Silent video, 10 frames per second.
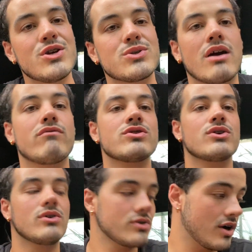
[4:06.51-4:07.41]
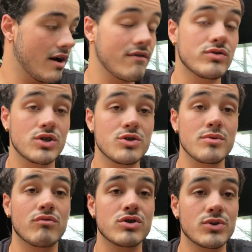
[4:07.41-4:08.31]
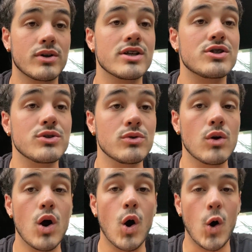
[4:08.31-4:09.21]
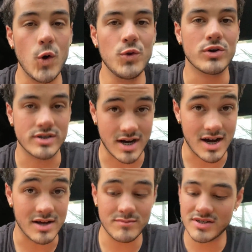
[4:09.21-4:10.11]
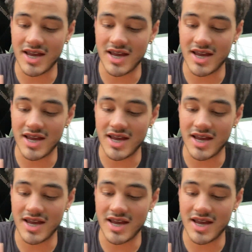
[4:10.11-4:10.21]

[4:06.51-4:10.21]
so I have resorted to older times,